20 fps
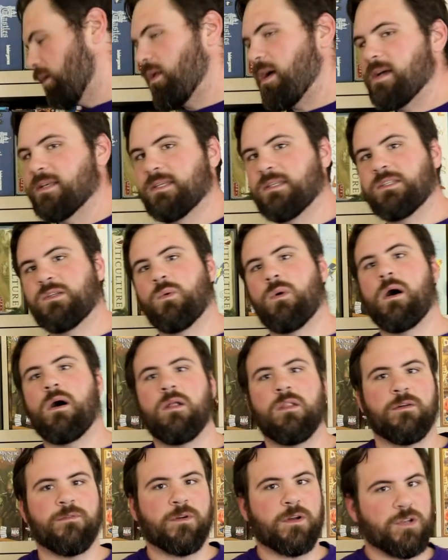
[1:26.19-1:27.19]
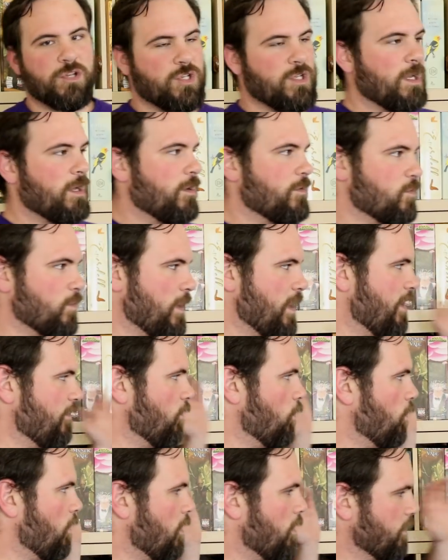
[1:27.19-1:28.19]
closet so all of our shelves we have
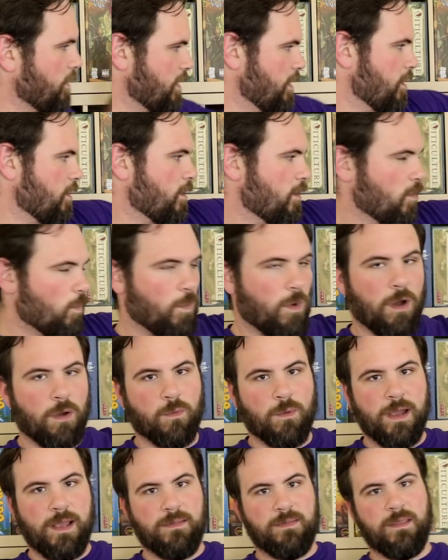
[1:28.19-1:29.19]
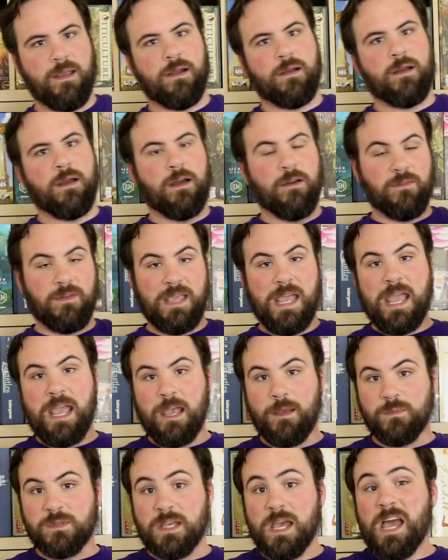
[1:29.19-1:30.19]
a wall here and a wall right there of
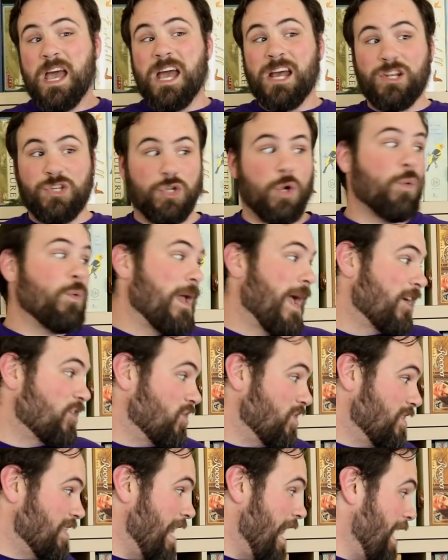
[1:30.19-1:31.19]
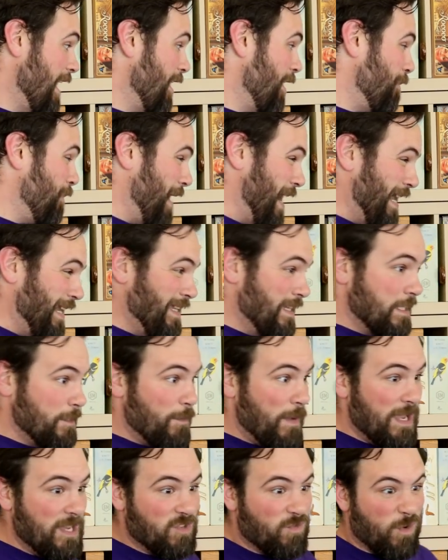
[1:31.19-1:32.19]
games don't actually take up any
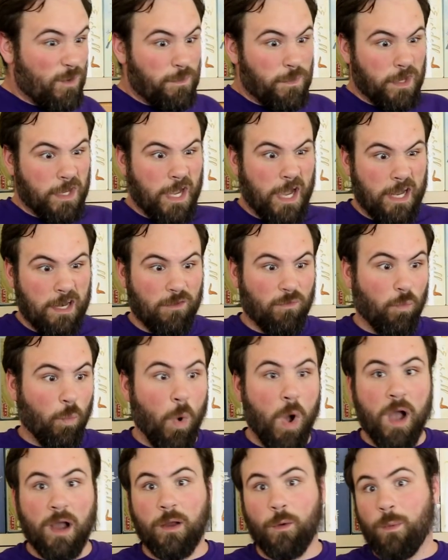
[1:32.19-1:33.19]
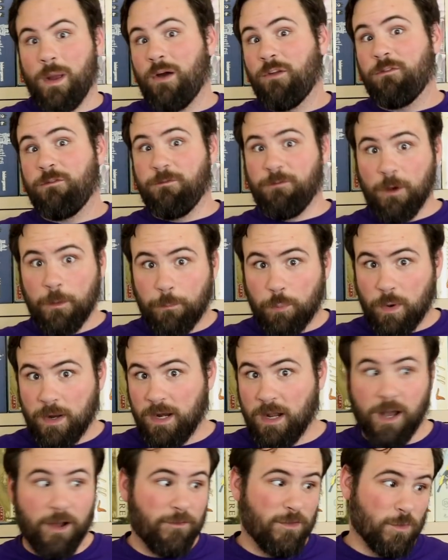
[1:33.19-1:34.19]
space from the kind of walk around
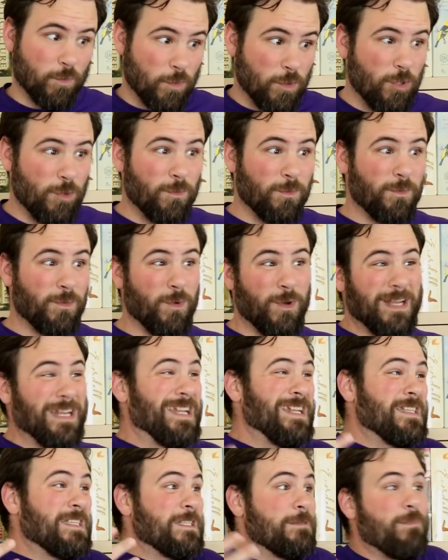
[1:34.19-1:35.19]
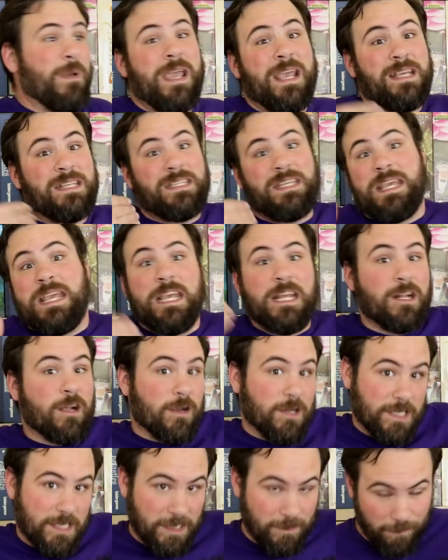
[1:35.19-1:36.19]
footprint of the room we need space in
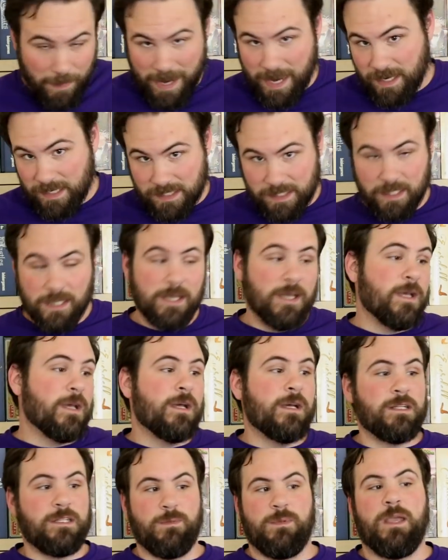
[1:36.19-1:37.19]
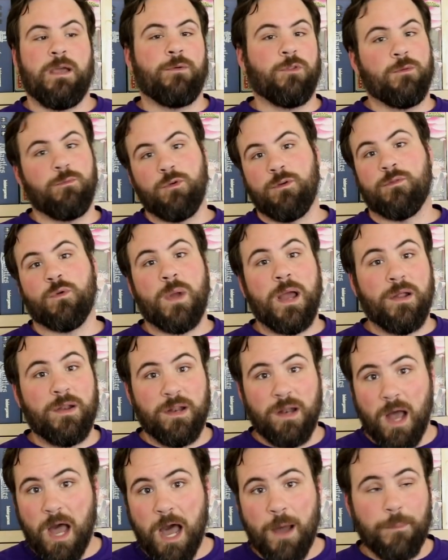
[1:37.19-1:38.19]
our space to be able to move around
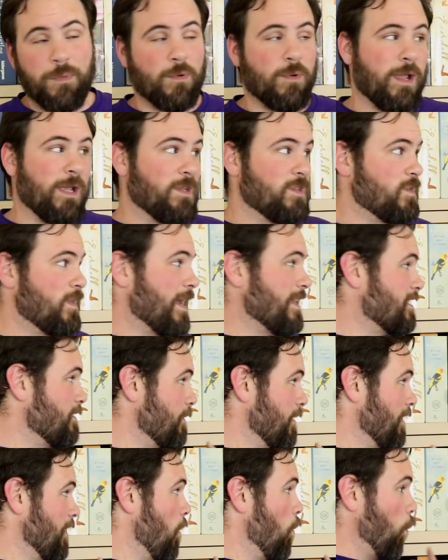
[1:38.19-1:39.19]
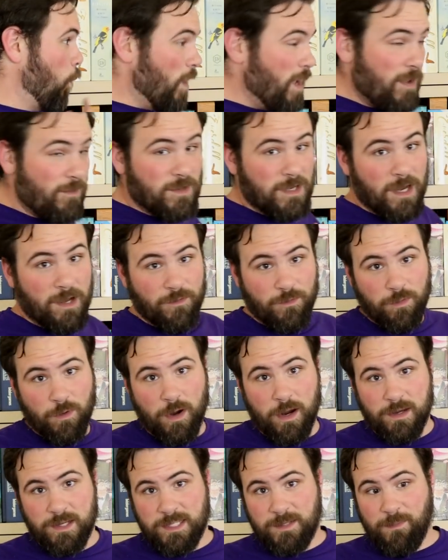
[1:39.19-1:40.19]
and operate so that's something that we've done
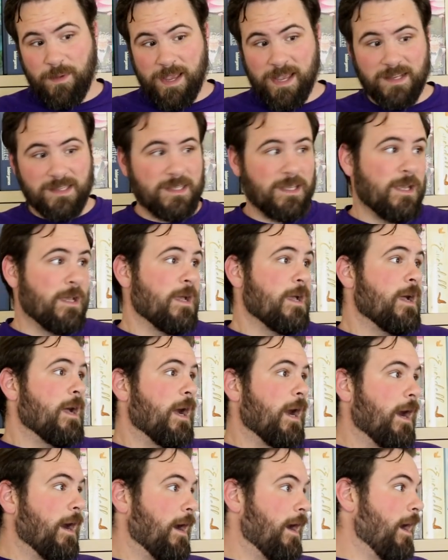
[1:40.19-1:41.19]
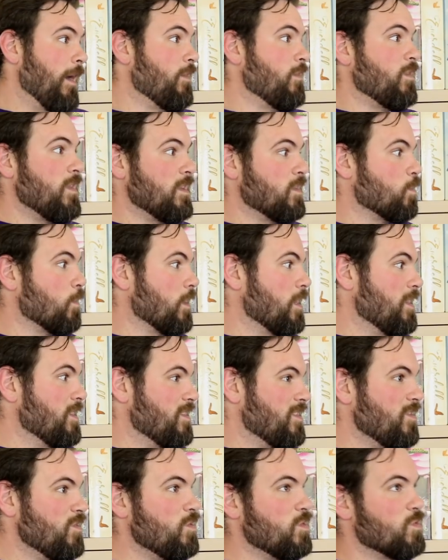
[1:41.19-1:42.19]
for our space uh, other things we're going
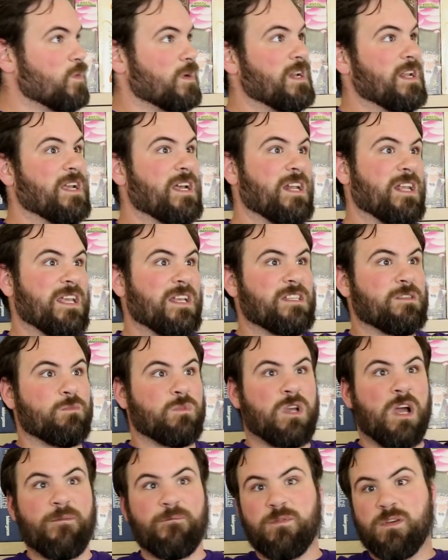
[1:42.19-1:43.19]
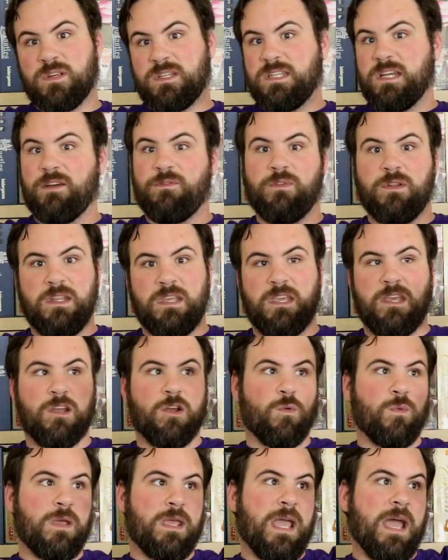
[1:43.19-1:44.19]
to do is we're going to kind of get some comfort stuff in
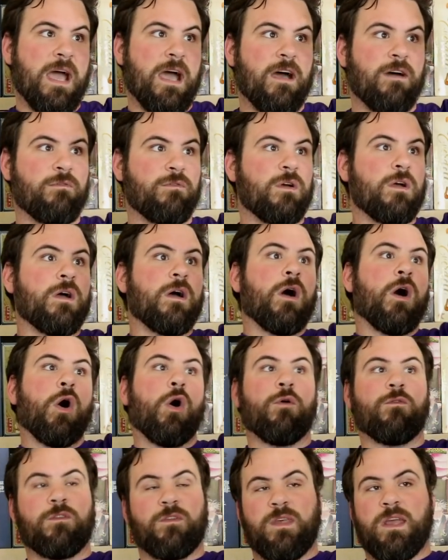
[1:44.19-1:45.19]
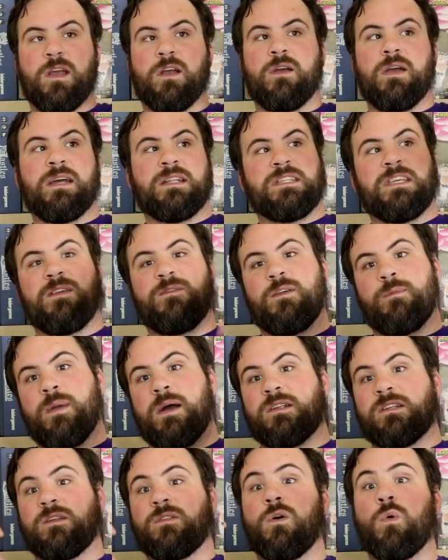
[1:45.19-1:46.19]
here we have over there a TV
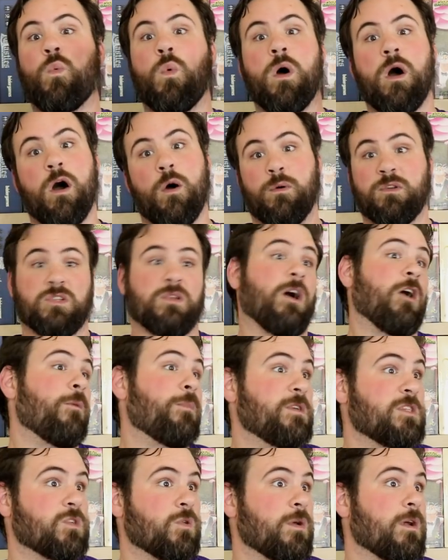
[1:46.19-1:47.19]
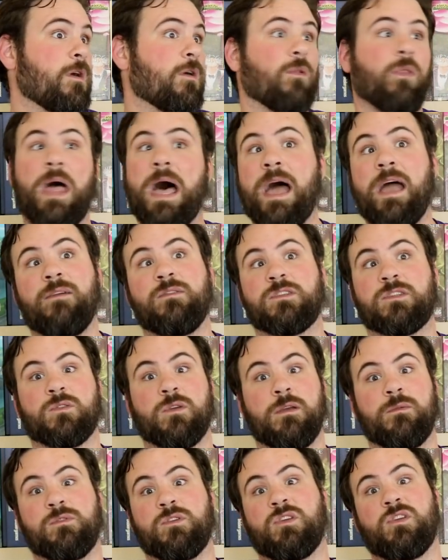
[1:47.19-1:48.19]
mounted on the wall, which will help us during our live
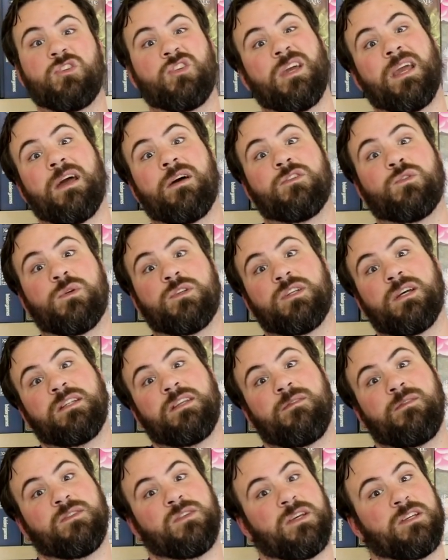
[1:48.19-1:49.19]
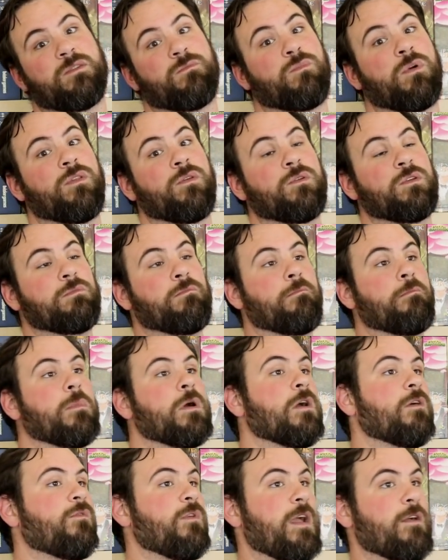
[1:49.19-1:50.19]
streams. You can check out twitch.tv slash brothers
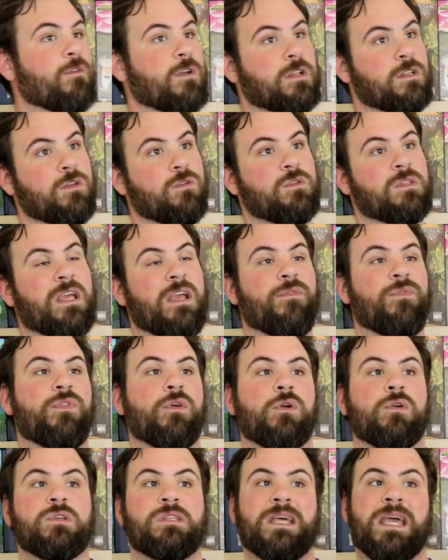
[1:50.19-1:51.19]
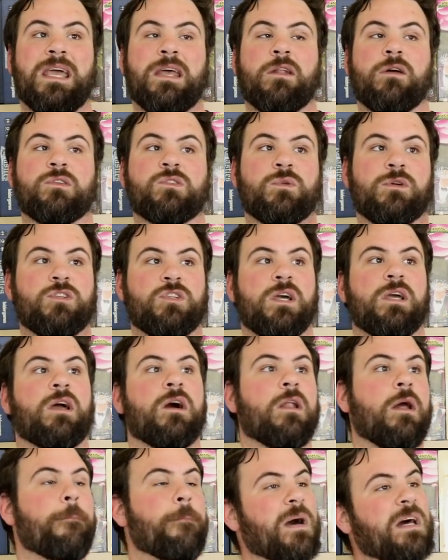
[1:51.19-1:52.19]
Murph every Tuesday and Thursday, and also on
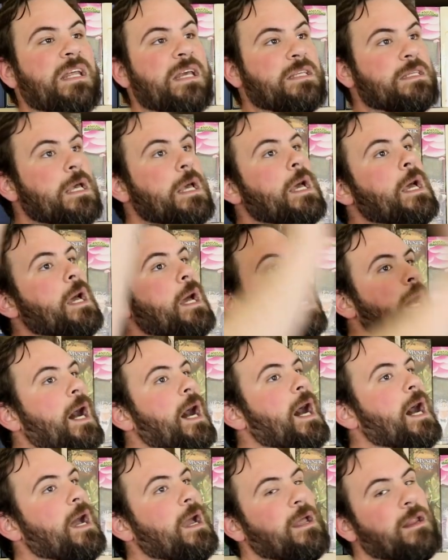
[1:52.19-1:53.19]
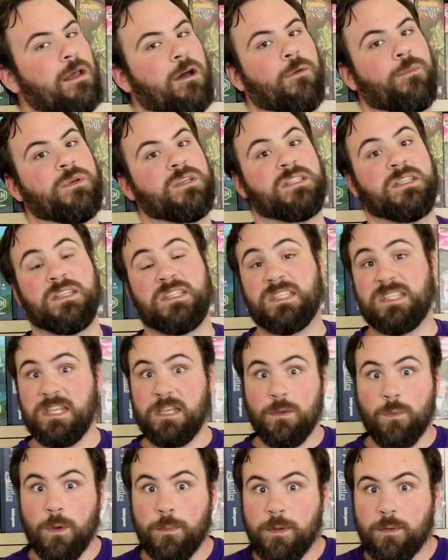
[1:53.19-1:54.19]
GenCon on Mondays uh, and help us to
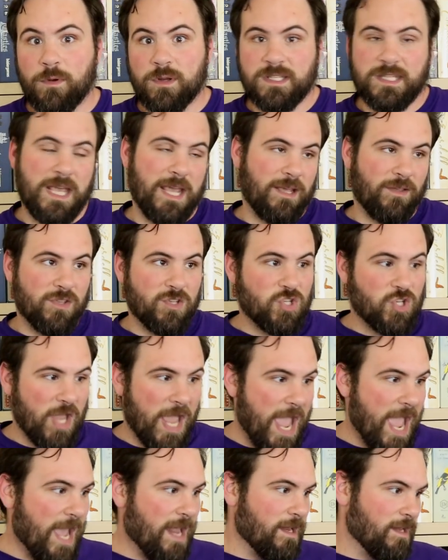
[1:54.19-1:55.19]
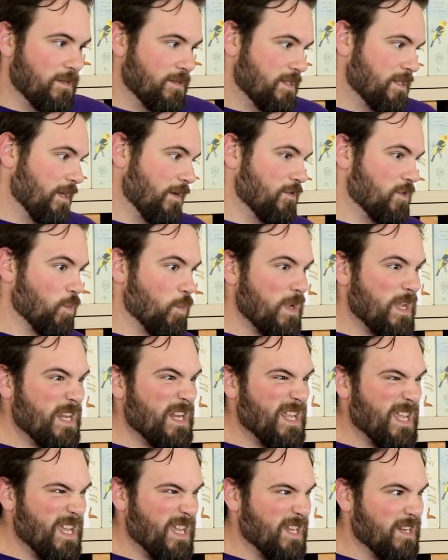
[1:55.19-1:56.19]
see what people are saying in the chat and stuff. So we
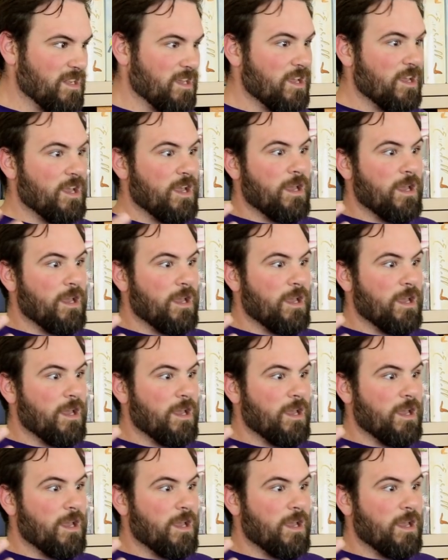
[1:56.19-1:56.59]
need